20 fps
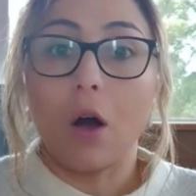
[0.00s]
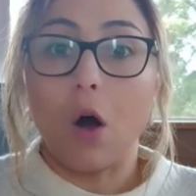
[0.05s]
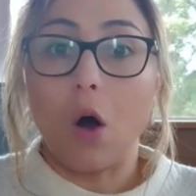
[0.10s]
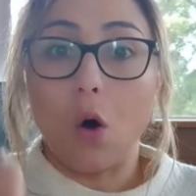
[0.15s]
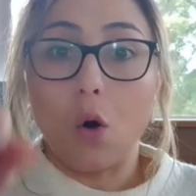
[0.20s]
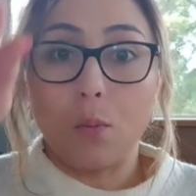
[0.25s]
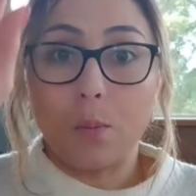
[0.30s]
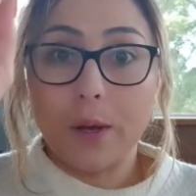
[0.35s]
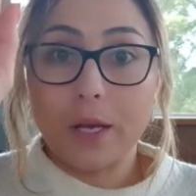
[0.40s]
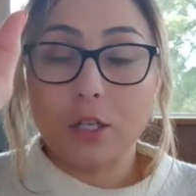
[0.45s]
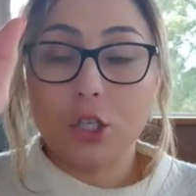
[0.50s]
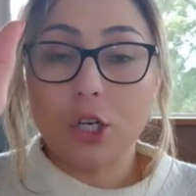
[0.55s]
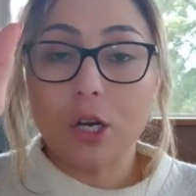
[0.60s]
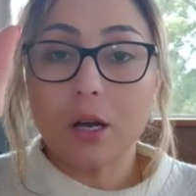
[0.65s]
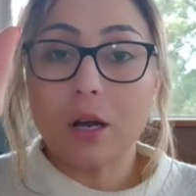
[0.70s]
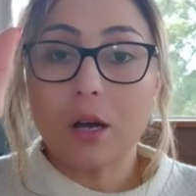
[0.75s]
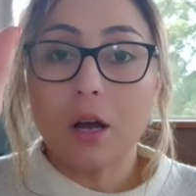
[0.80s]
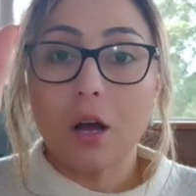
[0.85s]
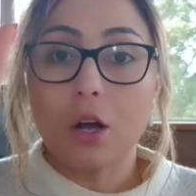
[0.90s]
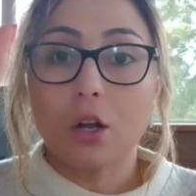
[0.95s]
Old picture,
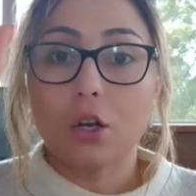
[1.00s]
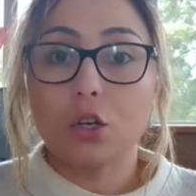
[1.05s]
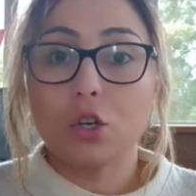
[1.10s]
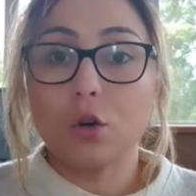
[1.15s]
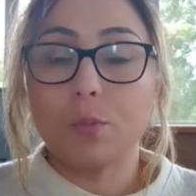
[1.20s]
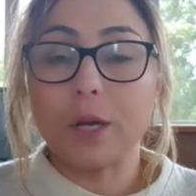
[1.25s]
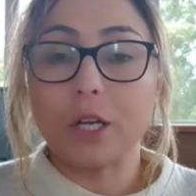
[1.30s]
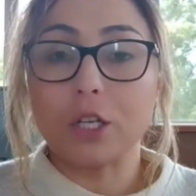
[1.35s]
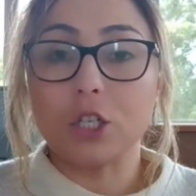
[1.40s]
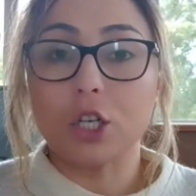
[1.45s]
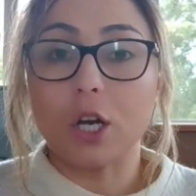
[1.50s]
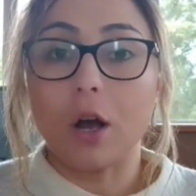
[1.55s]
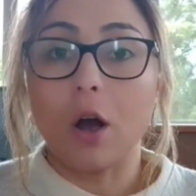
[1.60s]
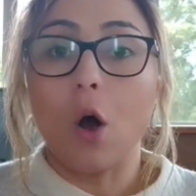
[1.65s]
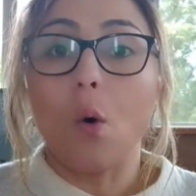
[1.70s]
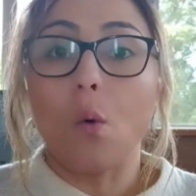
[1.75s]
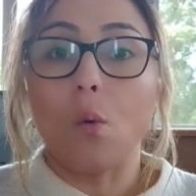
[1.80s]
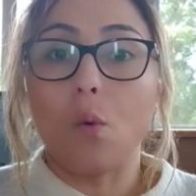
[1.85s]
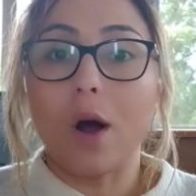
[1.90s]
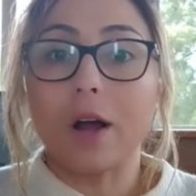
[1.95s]
new picture.
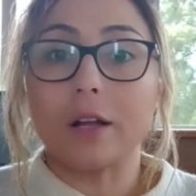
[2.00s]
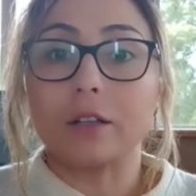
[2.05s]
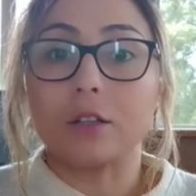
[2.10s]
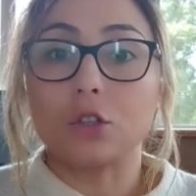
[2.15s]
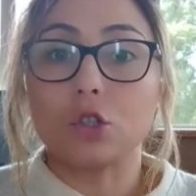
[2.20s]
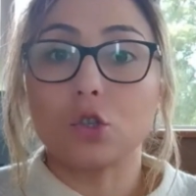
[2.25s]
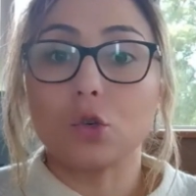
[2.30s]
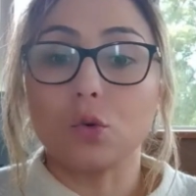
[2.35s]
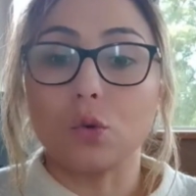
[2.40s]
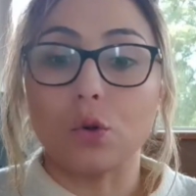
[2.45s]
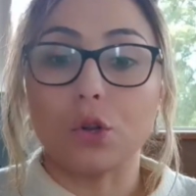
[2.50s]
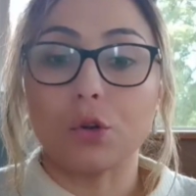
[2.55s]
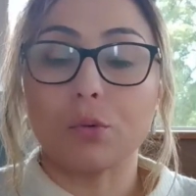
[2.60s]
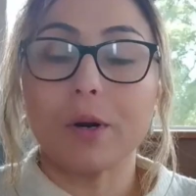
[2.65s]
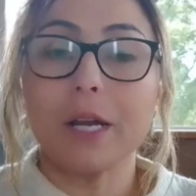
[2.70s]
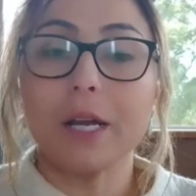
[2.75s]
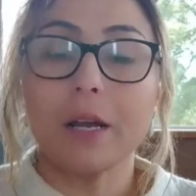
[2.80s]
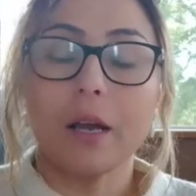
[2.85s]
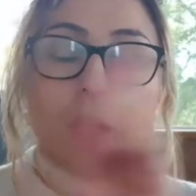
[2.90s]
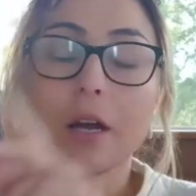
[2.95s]
1, 2,
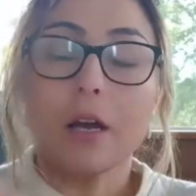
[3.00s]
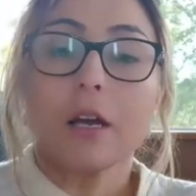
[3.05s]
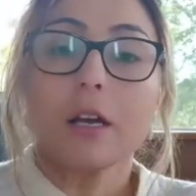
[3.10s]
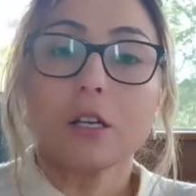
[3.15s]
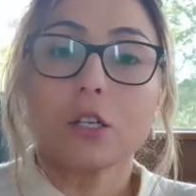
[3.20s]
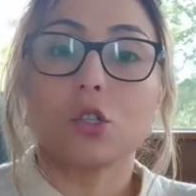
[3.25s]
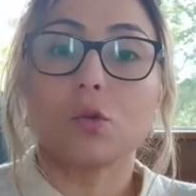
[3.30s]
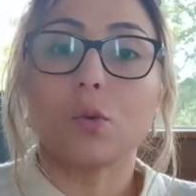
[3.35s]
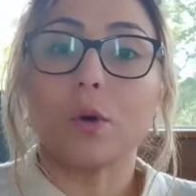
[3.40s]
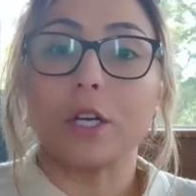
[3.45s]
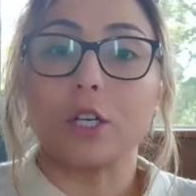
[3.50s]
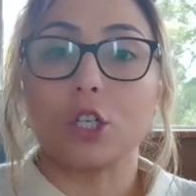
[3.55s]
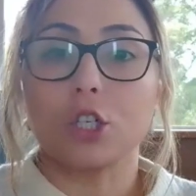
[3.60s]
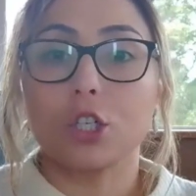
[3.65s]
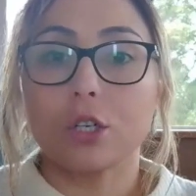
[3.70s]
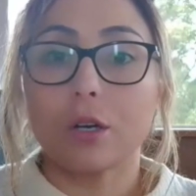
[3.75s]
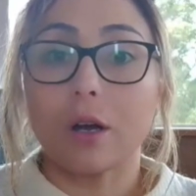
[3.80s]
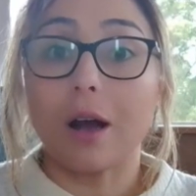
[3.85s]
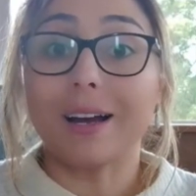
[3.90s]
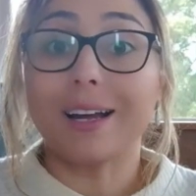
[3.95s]
3,
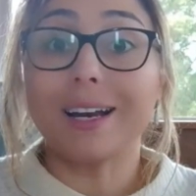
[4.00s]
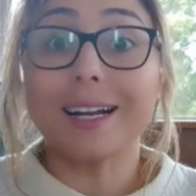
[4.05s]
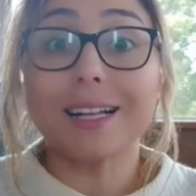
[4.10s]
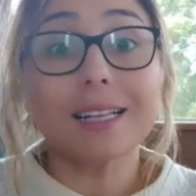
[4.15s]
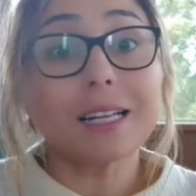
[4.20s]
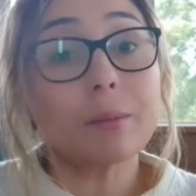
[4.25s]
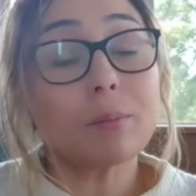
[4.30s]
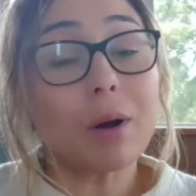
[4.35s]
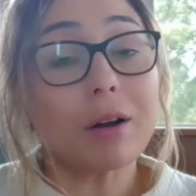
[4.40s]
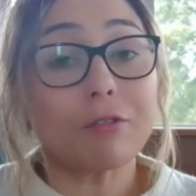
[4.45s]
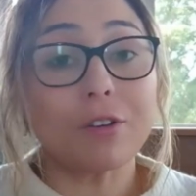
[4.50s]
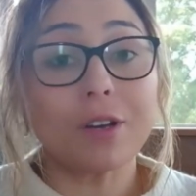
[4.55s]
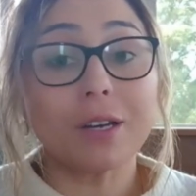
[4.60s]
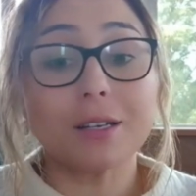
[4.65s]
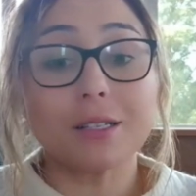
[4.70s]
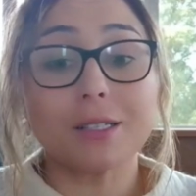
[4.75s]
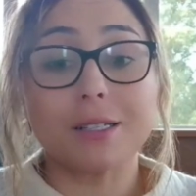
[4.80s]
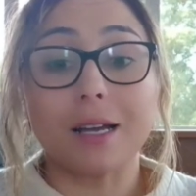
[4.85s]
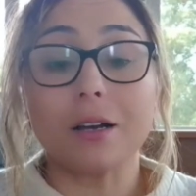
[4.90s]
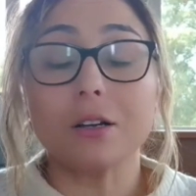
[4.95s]
swish. I'm going to click my
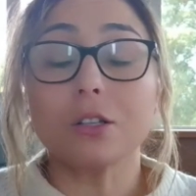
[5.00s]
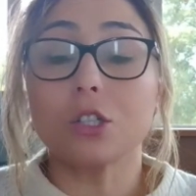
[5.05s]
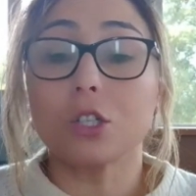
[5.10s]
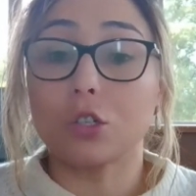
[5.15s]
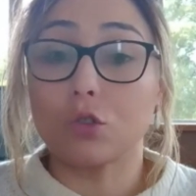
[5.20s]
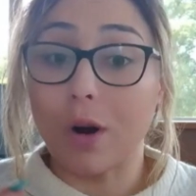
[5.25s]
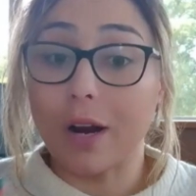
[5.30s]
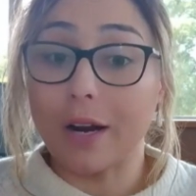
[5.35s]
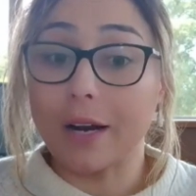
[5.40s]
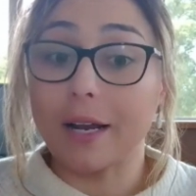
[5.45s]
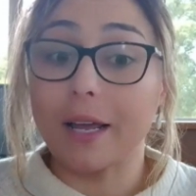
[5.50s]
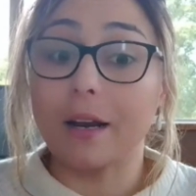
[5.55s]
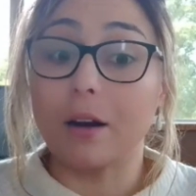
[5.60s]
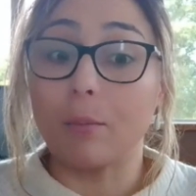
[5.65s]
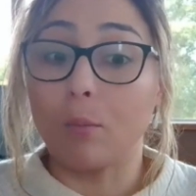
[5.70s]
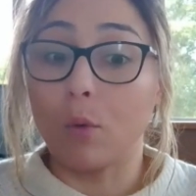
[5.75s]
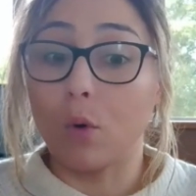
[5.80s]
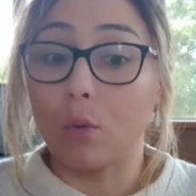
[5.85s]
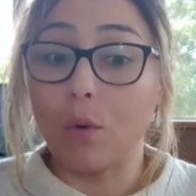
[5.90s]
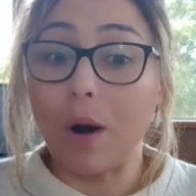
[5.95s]
fingers now to try to get it
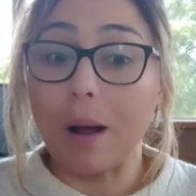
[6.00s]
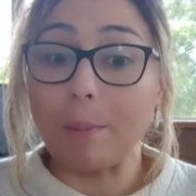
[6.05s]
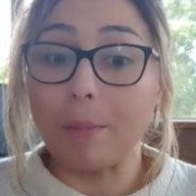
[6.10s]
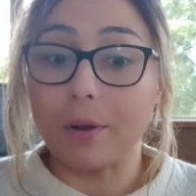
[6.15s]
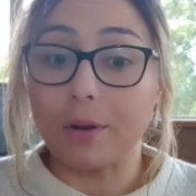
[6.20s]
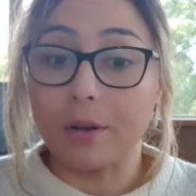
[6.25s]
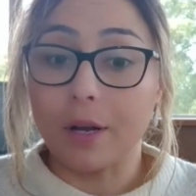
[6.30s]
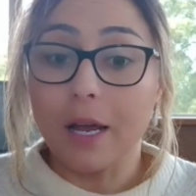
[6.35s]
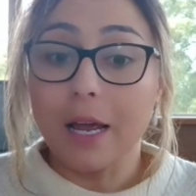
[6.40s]
more rapid.